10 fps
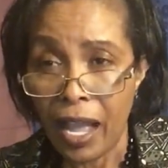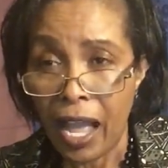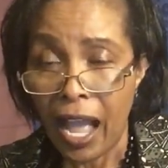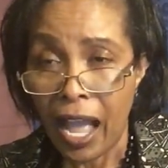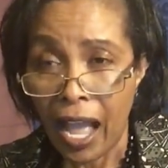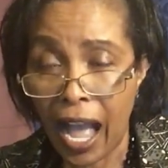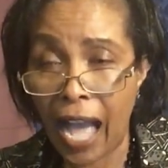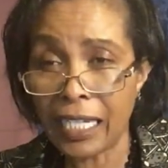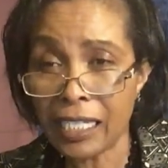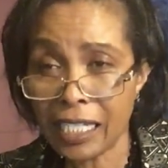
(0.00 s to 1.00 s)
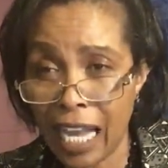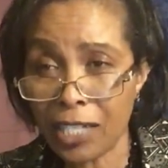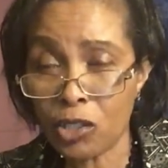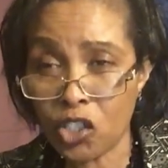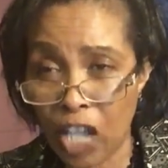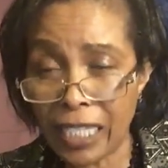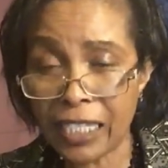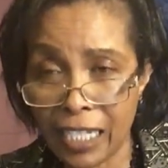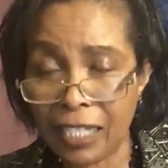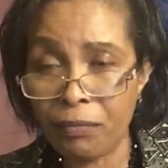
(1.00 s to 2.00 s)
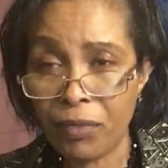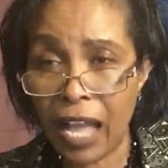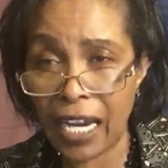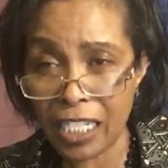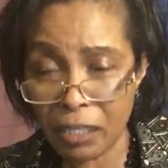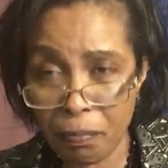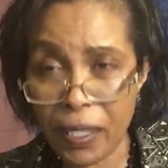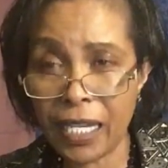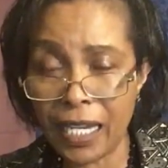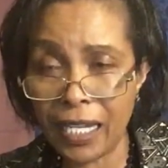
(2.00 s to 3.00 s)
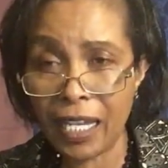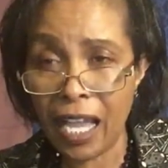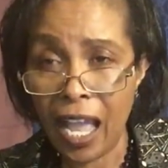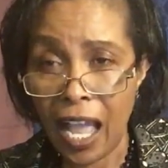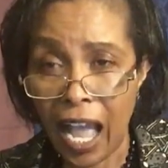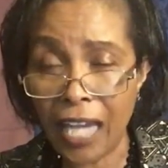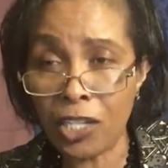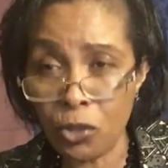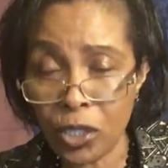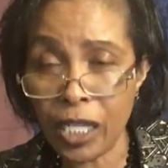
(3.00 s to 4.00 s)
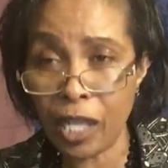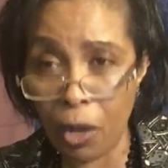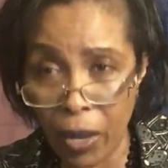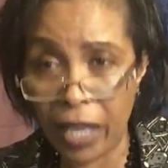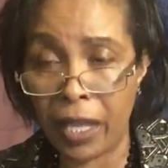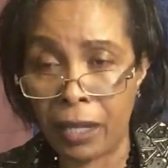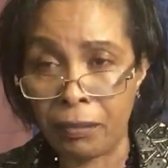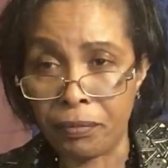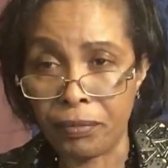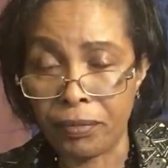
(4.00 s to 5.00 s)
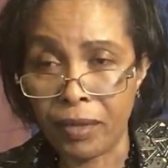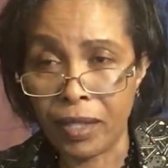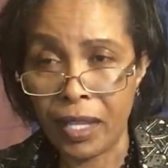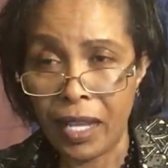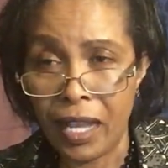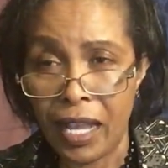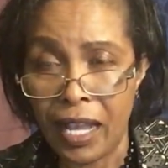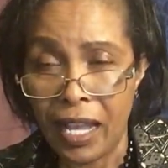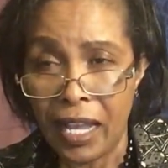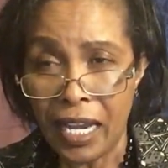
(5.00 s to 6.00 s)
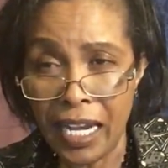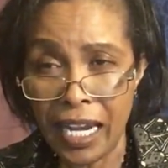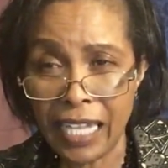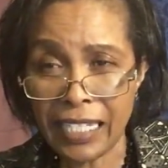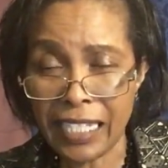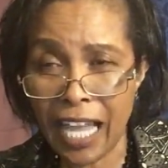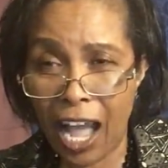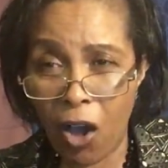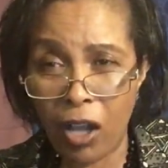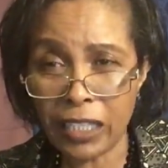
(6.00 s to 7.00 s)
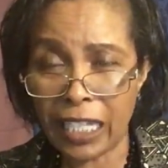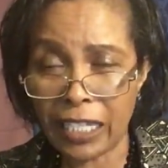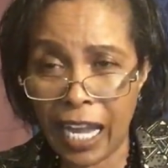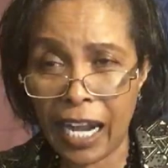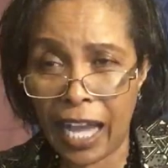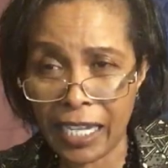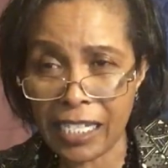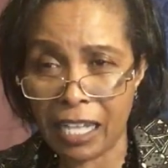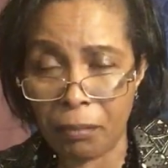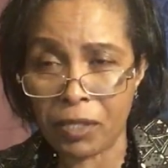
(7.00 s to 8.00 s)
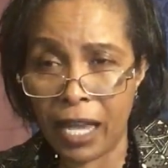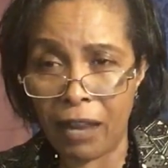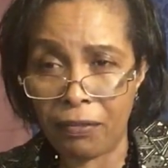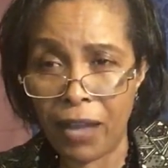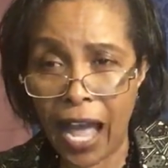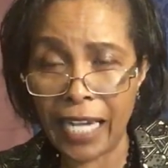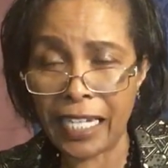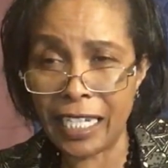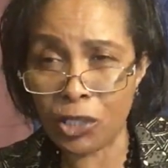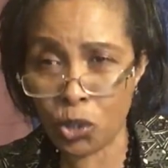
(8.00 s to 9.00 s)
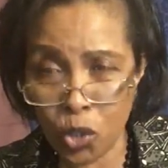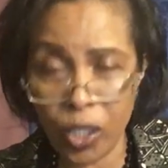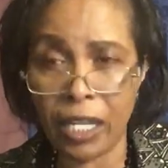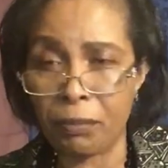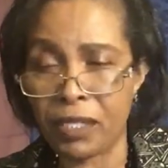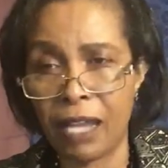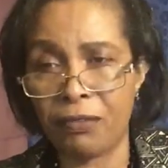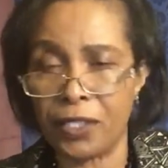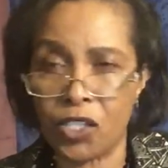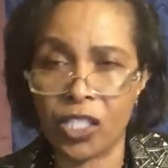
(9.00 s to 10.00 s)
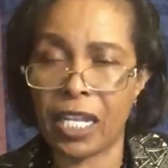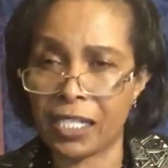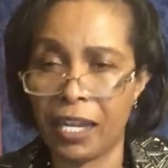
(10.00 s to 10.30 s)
and start chanting and speaking and using the weather. Let their altar turn against themselves and destroy themselves in Jesus' name.